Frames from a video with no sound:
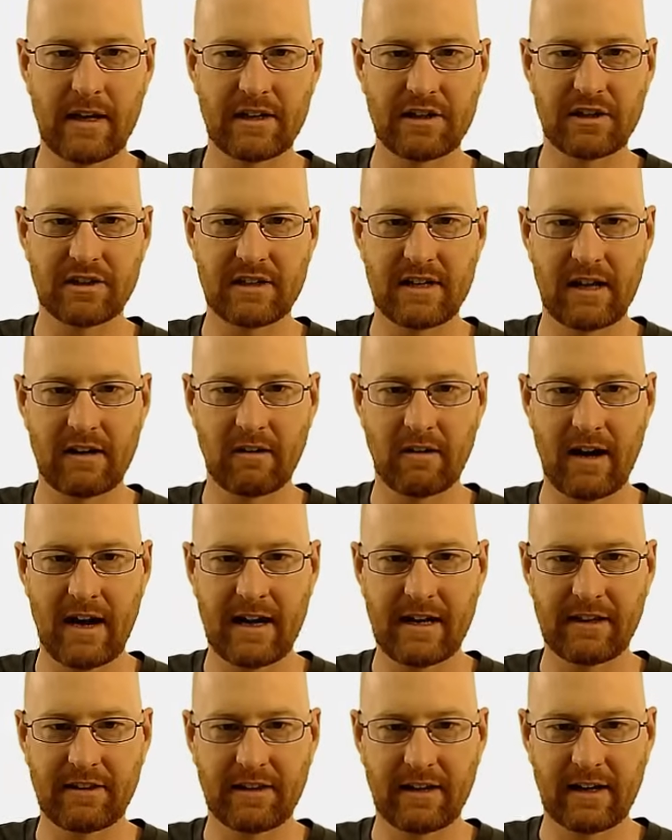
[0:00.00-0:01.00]
we can just enter
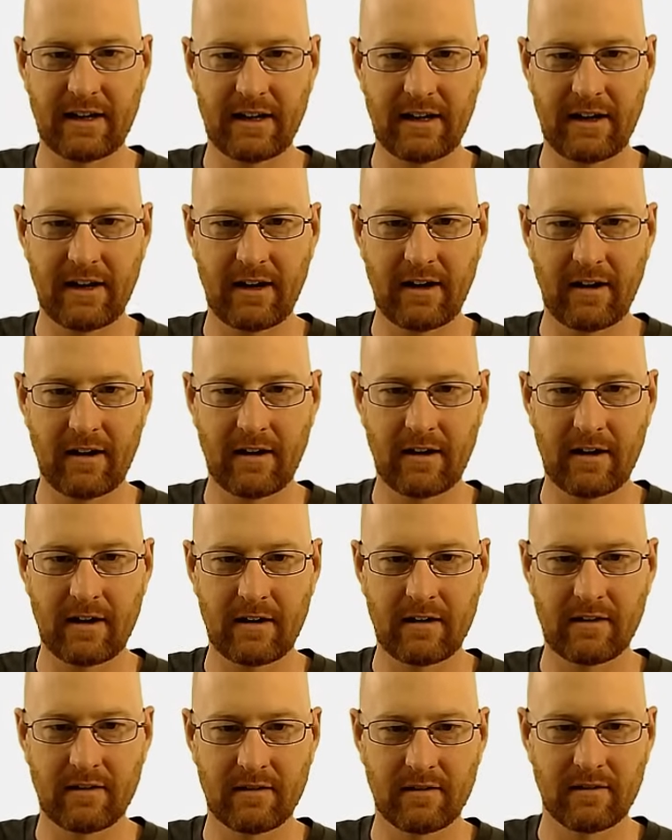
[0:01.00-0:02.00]
anything in
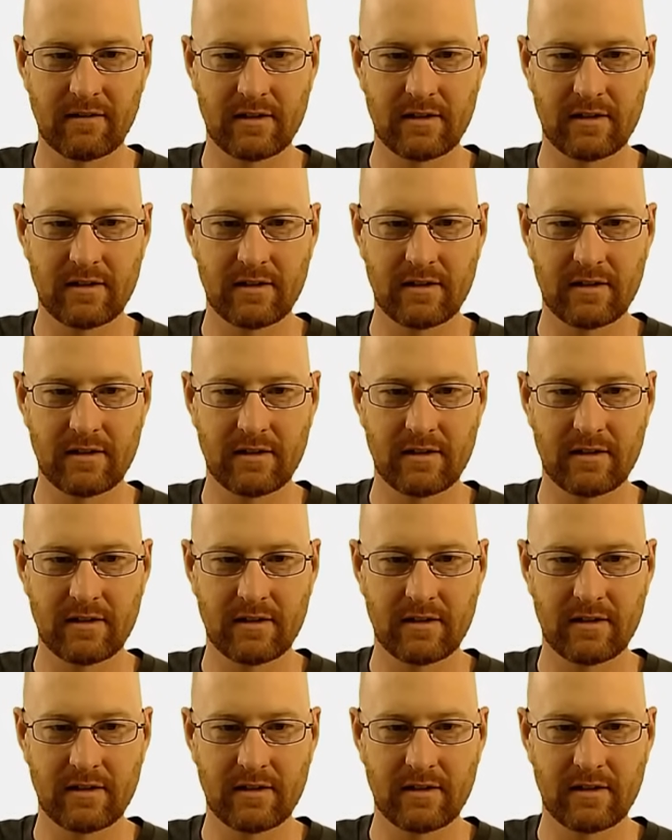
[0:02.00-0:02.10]
here.